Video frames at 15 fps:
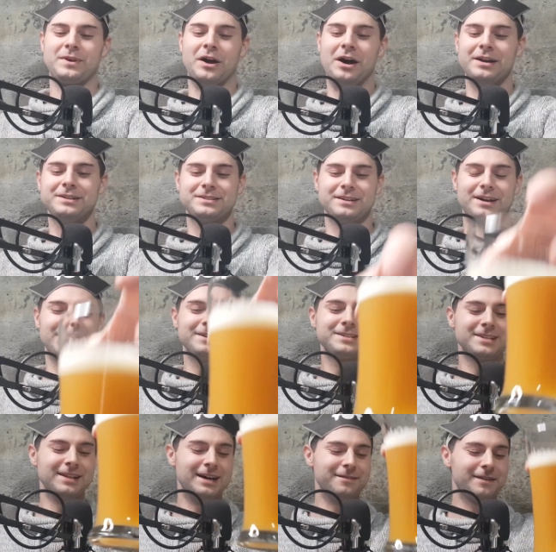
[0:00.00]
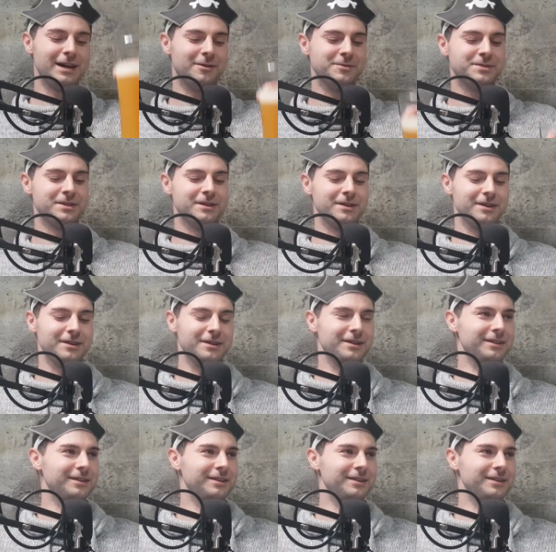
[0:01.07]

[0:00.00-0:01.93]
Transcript: I, just, a, I just love how have sip.